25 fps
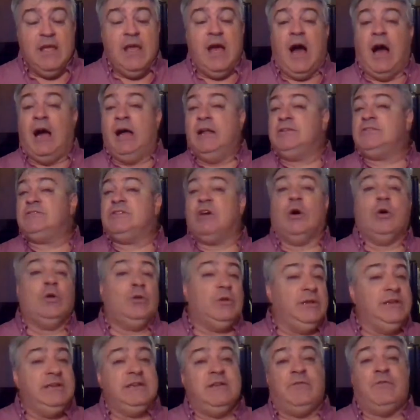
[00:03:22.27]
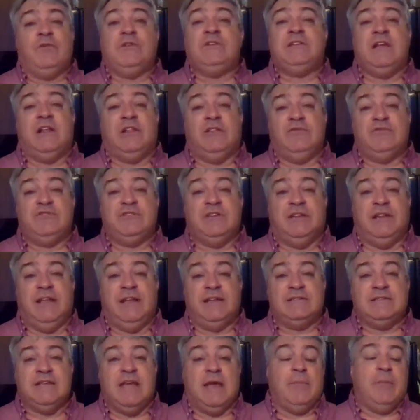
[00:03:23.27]
A totally different television
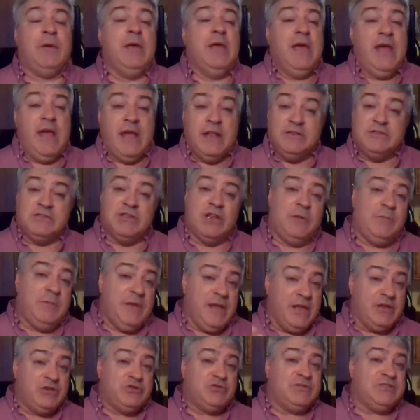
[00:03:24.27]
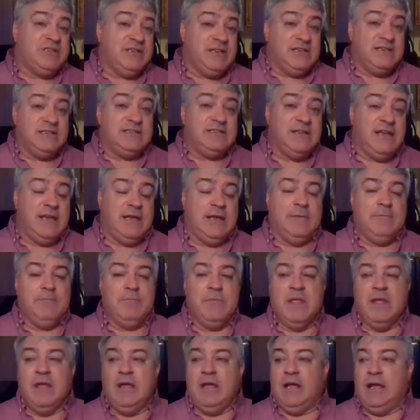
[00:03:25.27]
landscape. And it's going to be interesting to see.
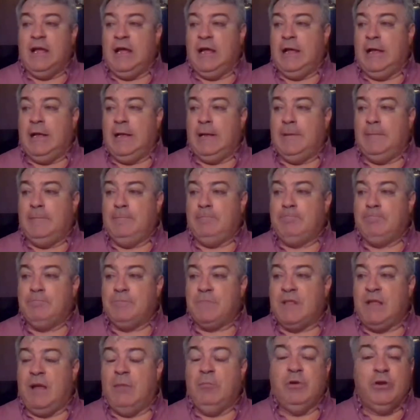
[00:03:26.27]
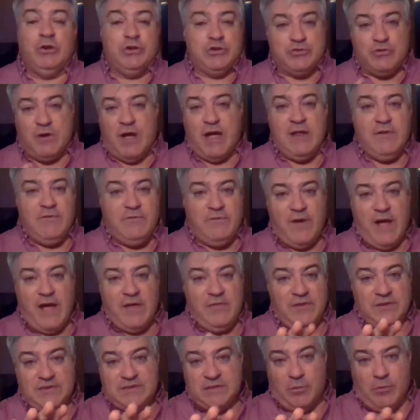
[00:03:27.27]
I'm going to try and
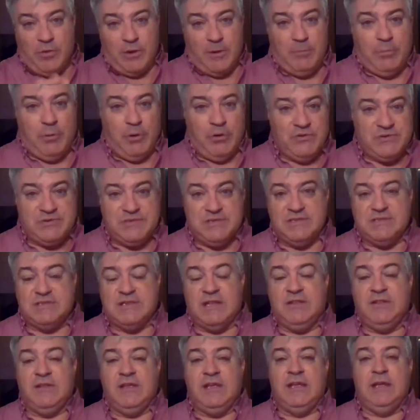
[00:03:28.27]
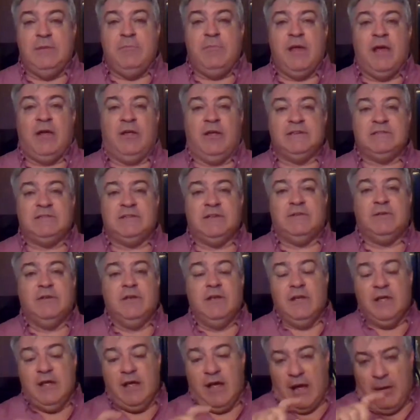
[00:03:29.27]
find this. I want to post this on the email. I'm
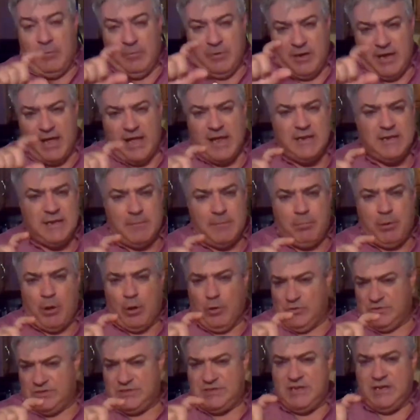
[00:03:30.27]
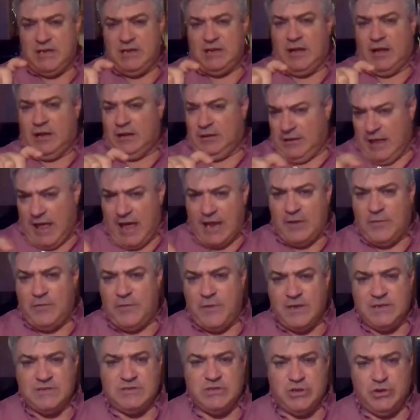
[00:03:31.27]
going to end up posting a lot of
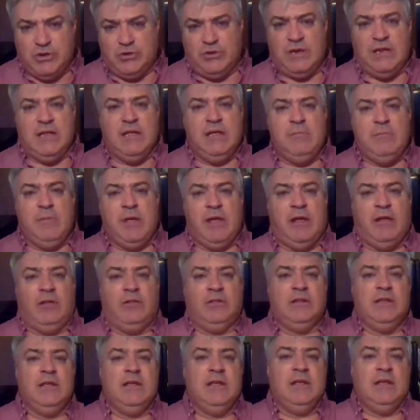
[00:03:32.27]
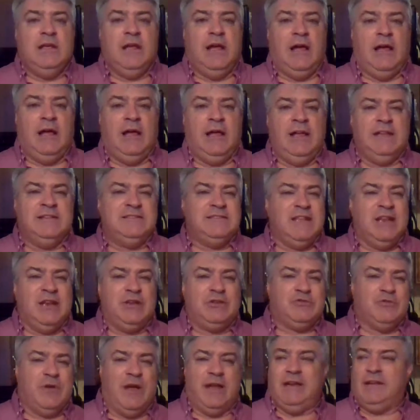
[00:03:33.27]
things in your email instead of
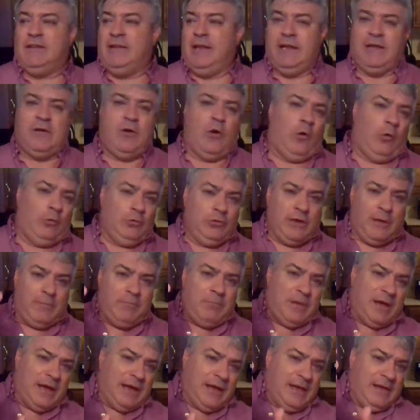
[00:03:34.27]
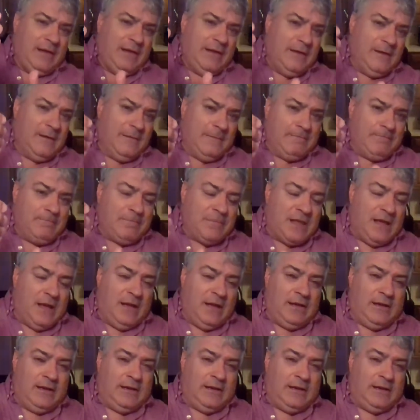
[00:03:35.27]
trying to, like, hold up my